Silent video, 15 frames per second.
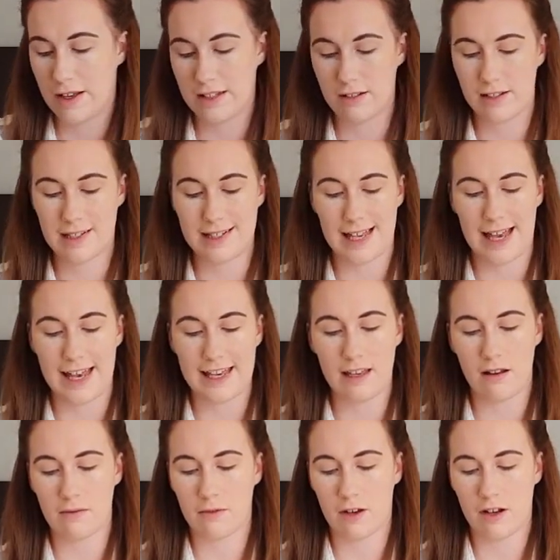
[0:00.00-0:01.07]
as I
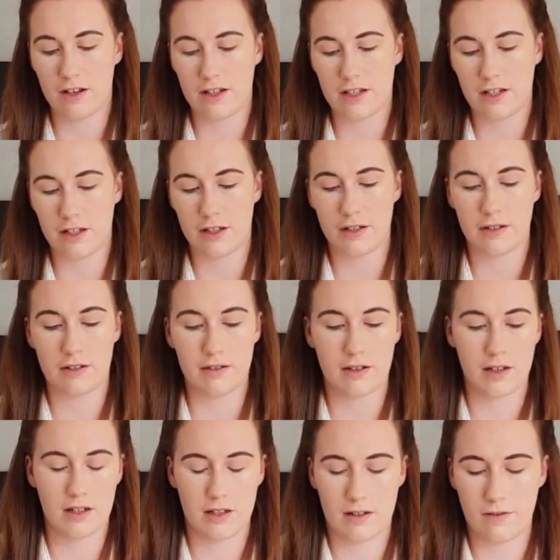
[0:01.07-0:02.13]
say, I'm going to
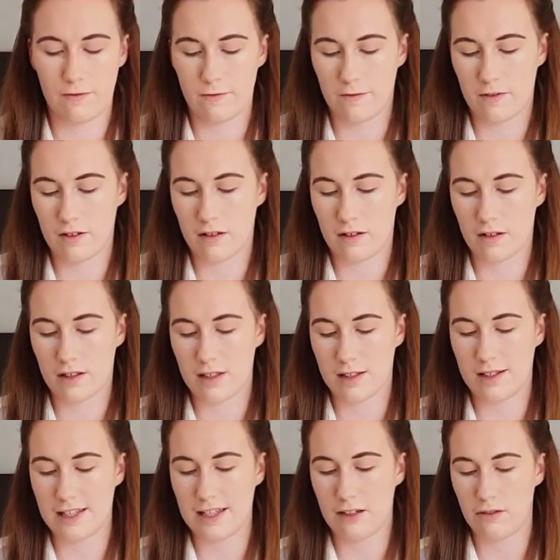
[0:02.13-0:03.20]

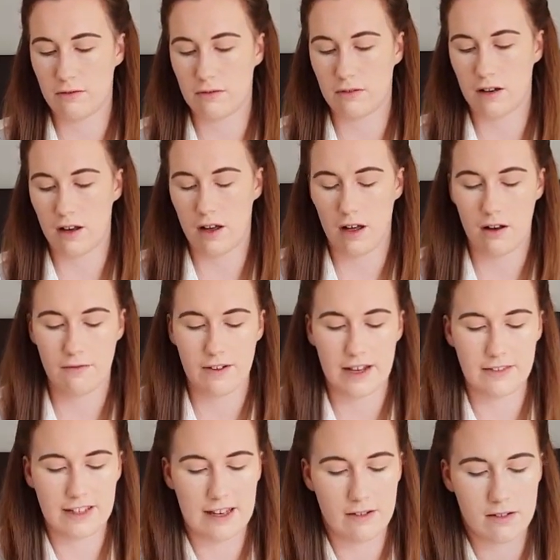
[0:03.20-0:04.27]
conceal
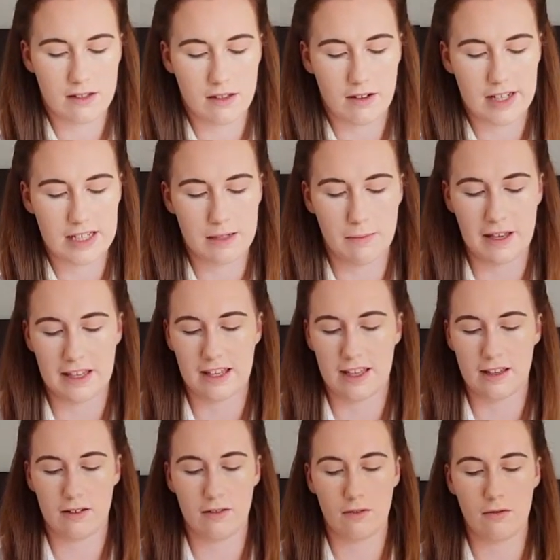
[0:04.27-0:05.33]
around the outside to make
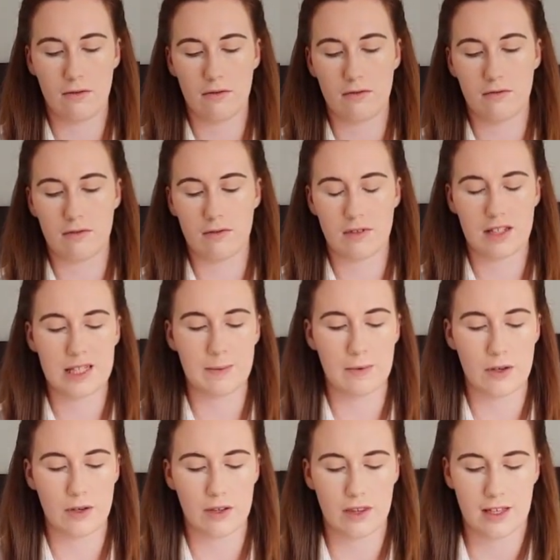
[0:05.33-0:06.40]
it all
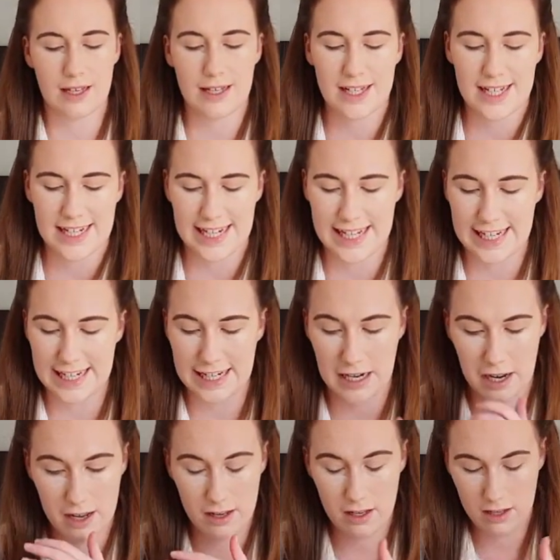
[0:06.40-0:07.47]
smooth and
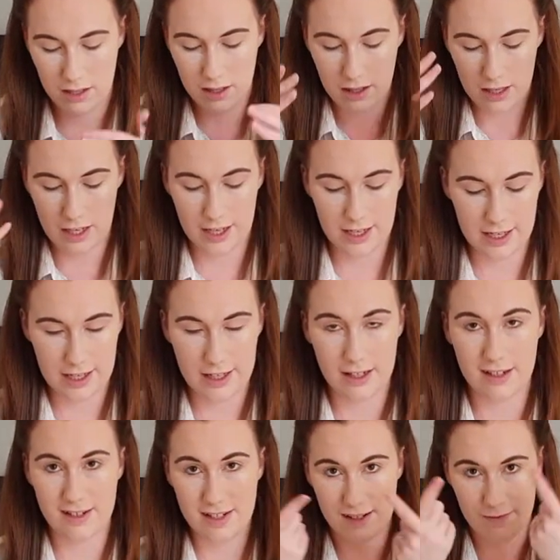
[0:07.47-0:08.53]
clean
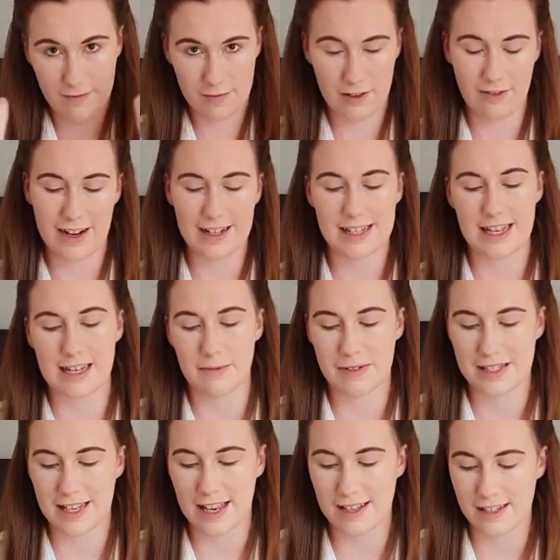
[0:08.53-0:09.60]
and correct any
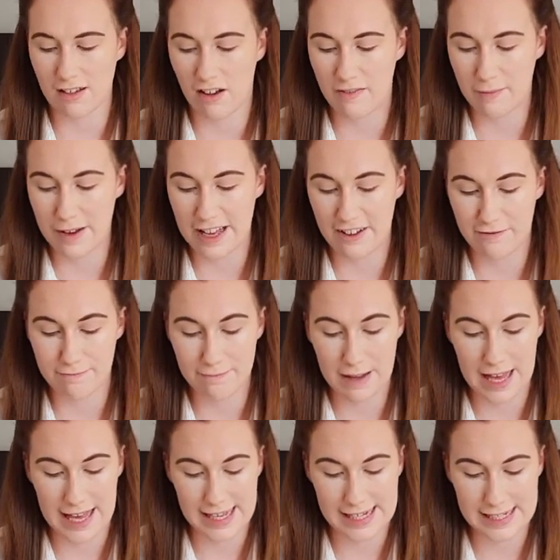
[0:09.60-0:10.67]
mistakes I may have
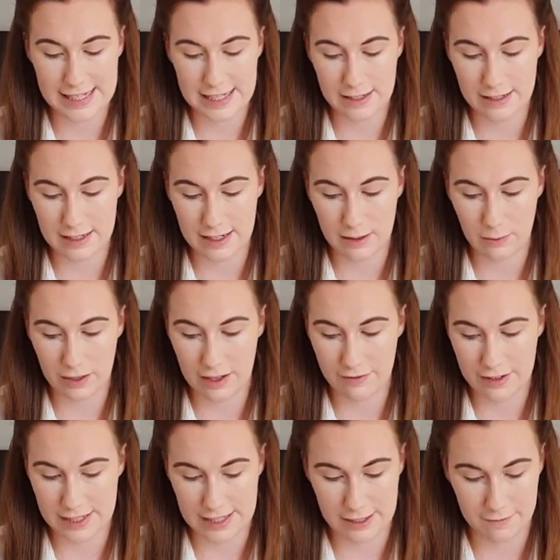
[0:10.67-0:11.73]
made. Now where
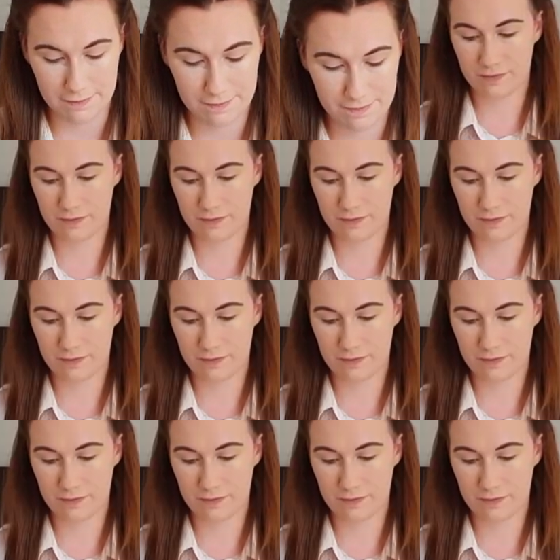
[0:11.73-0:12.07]
is it?